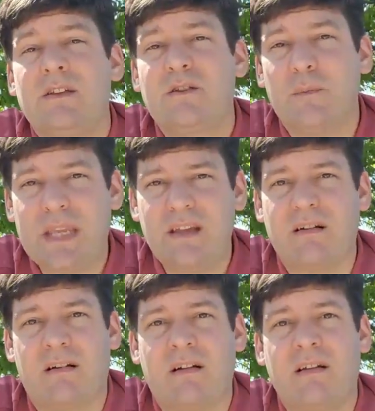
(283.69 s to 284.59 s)
So
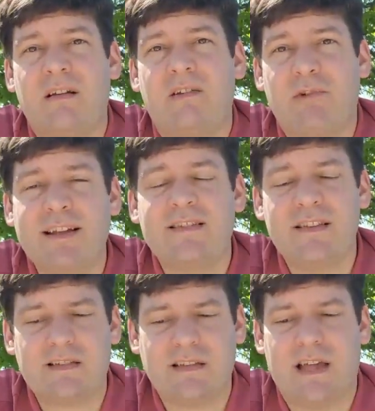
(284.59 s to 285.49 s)
Peter writes
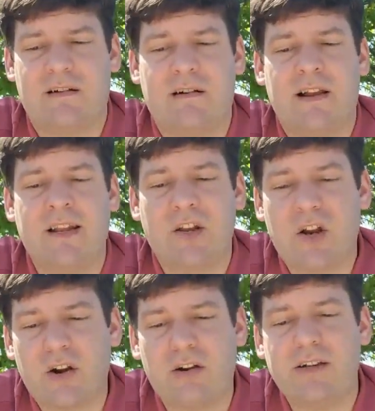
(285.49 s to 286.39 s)
this letter
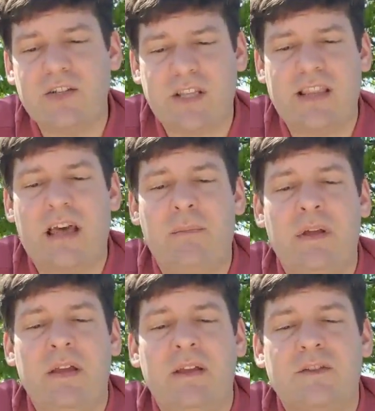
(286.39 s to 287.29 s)
encouraging them
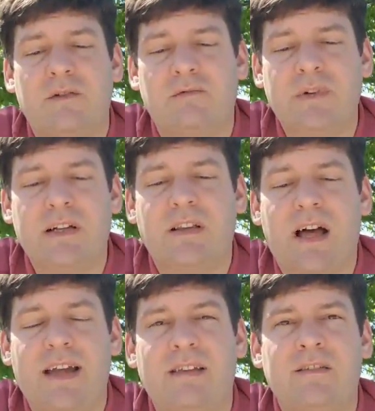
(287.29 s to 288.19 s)
to
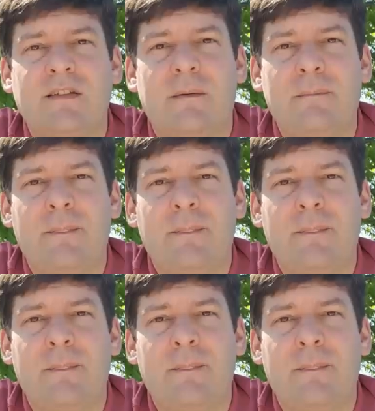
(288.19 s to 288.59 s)
realize